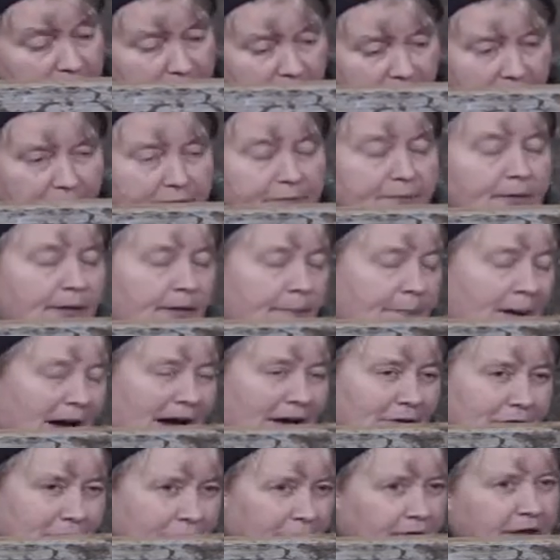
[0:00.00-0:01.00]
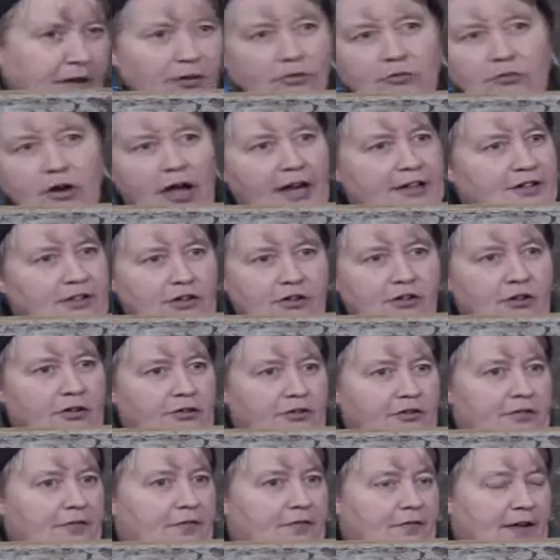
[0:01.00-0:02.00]
of the, the path running right
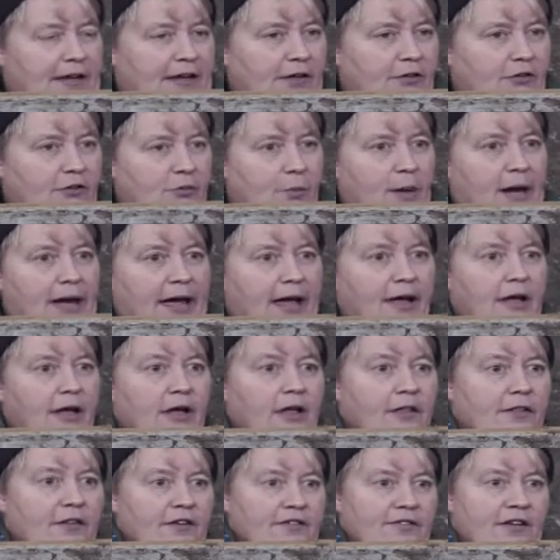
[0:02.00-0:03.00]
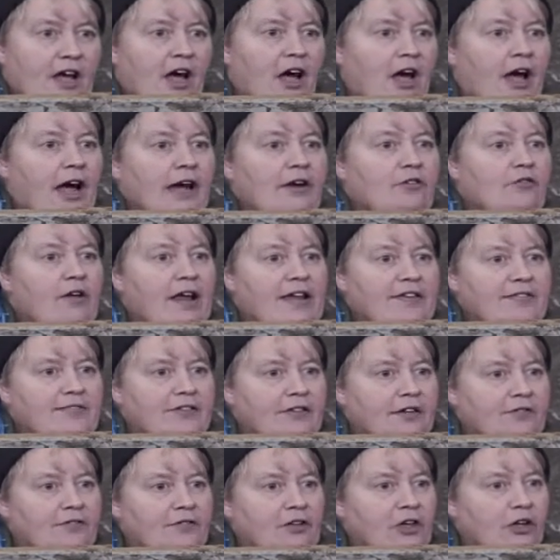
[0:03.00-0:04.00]
across the field where there's a high
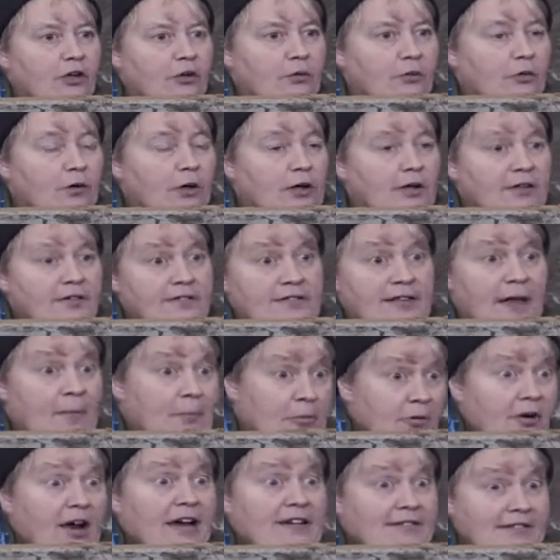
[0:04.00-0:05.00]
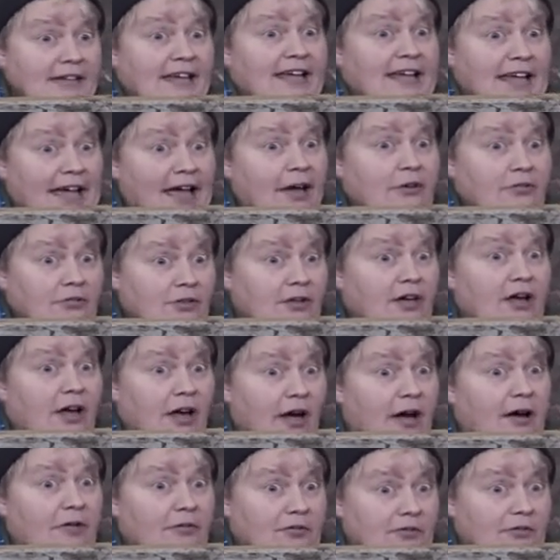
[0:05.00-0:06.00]
risk of you separating cows and
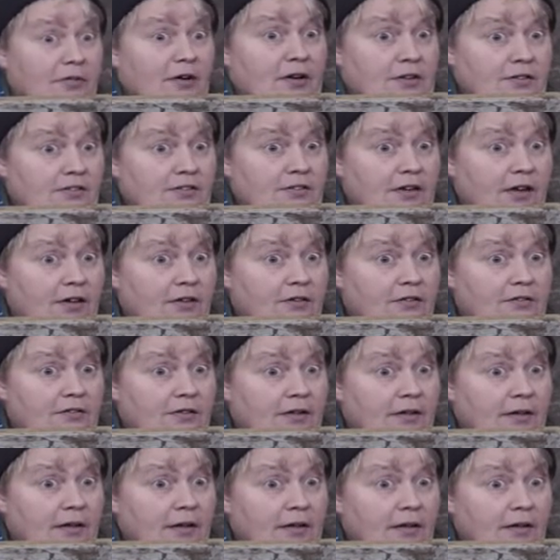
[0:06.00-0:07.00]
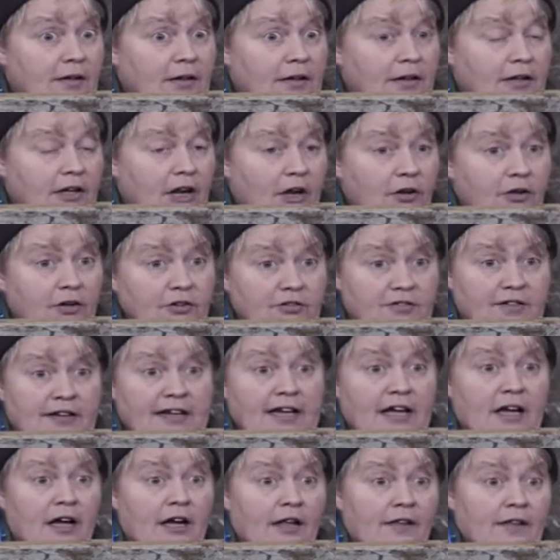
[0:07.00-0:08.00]
calves, for instance, you know, because the,
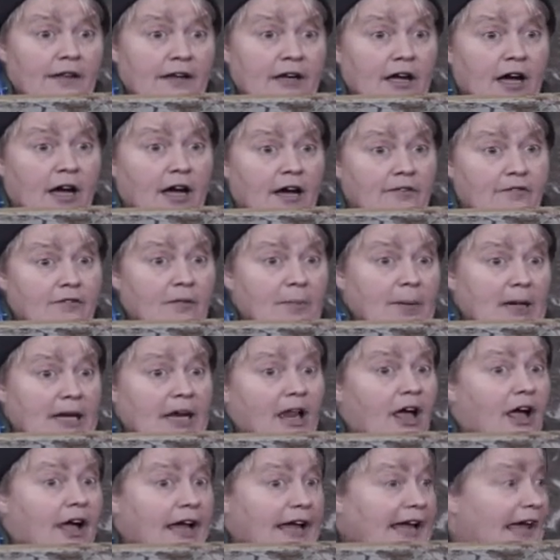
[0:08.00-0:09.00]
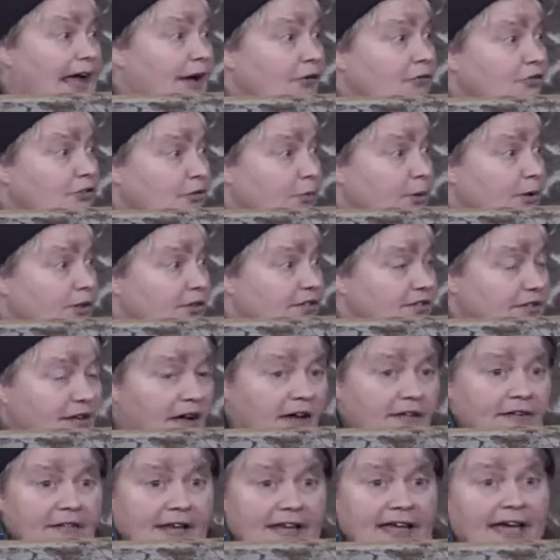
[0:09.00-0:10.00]
car, the calf will be lying out to one
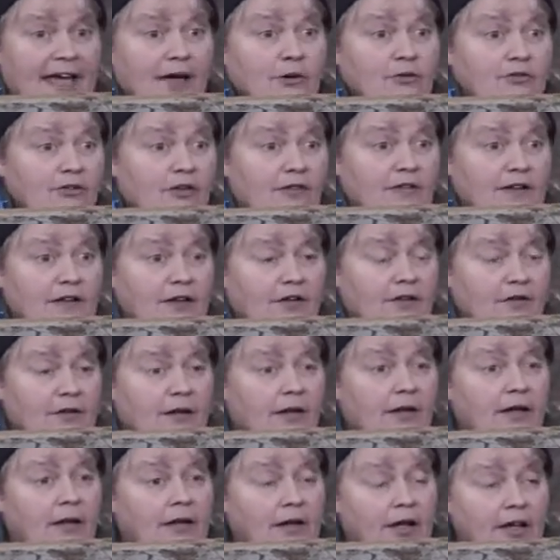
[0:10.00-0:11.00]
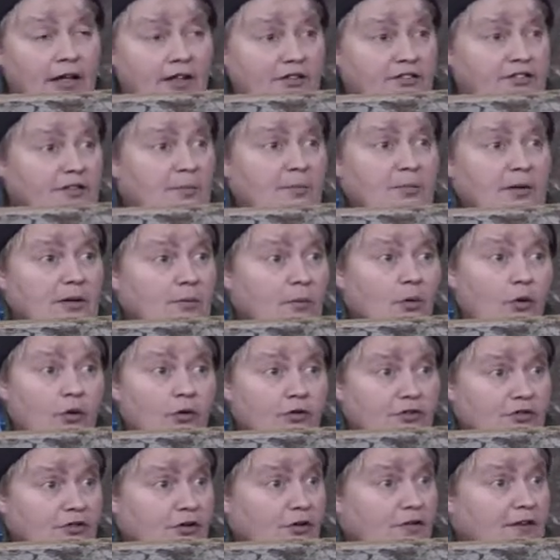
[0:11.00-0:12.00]
side, the cow's on the other, and as somebody
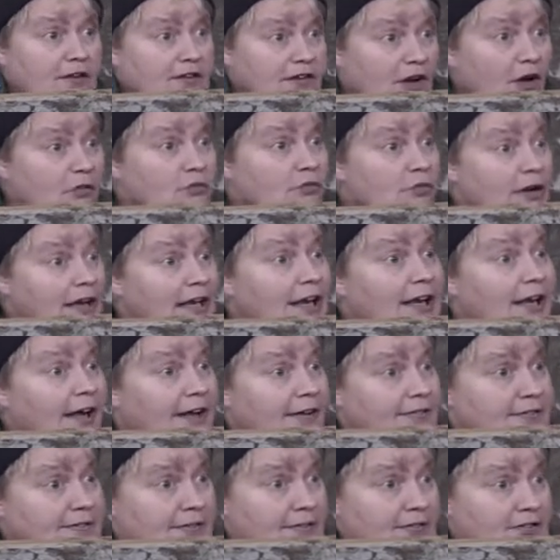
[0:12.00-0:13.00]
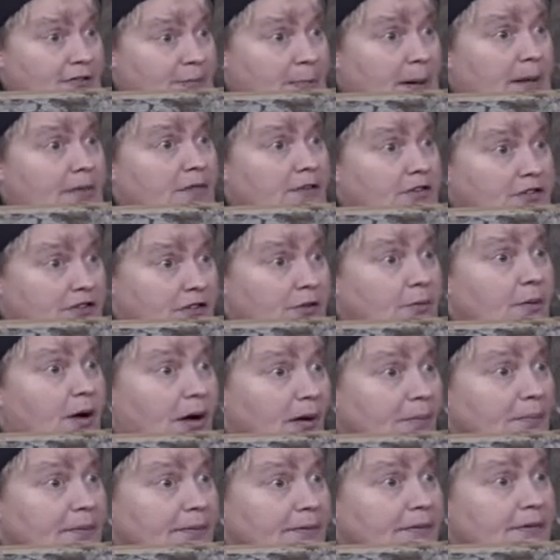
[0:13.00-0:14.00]
walks through, they don't realise they've split the two
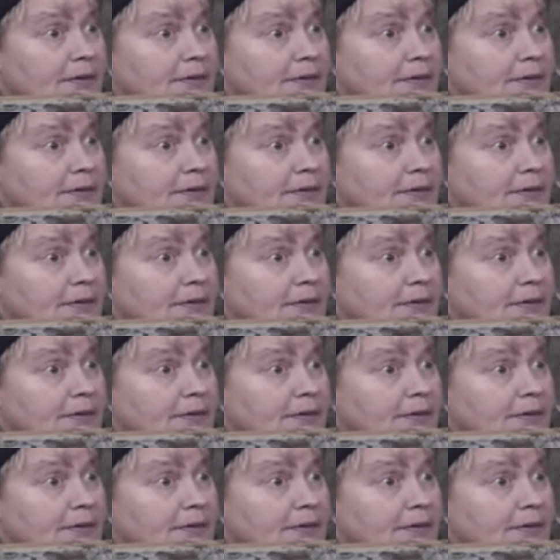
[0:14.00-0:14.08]
up.